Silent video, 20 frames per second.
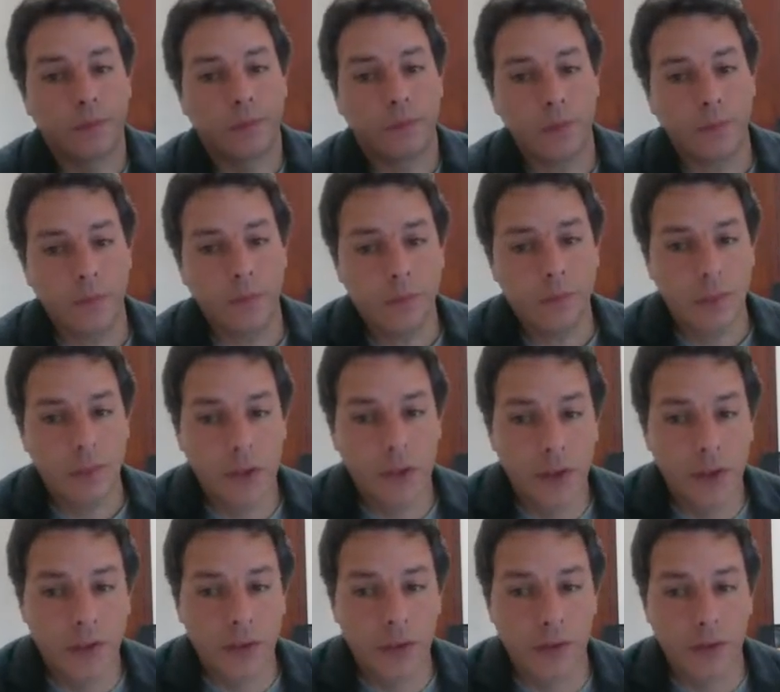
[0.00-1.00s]
Now,
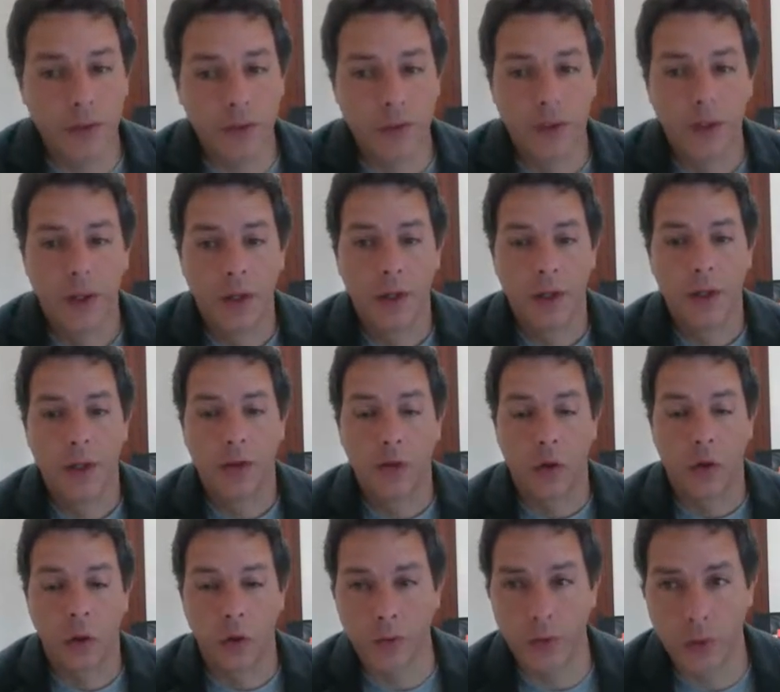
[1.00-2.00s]
this
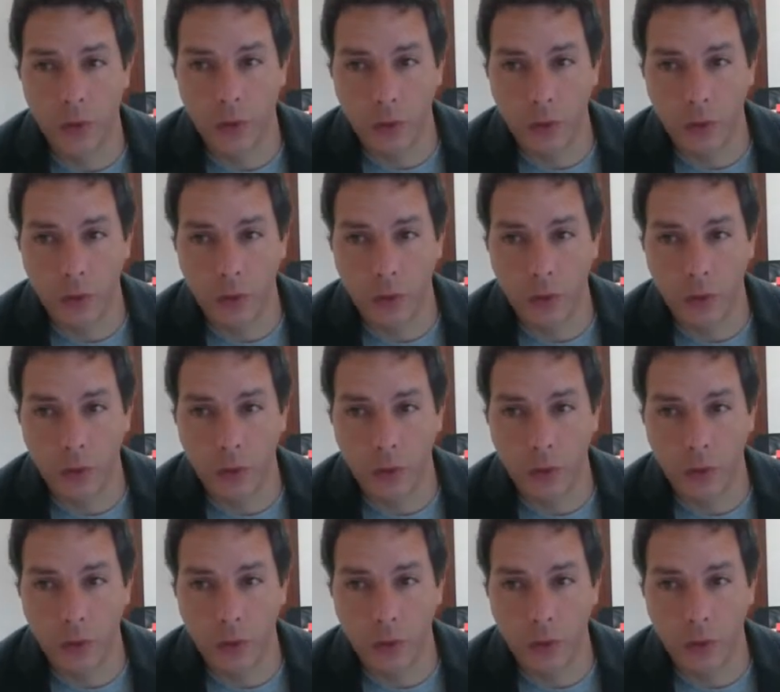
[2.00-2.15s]
is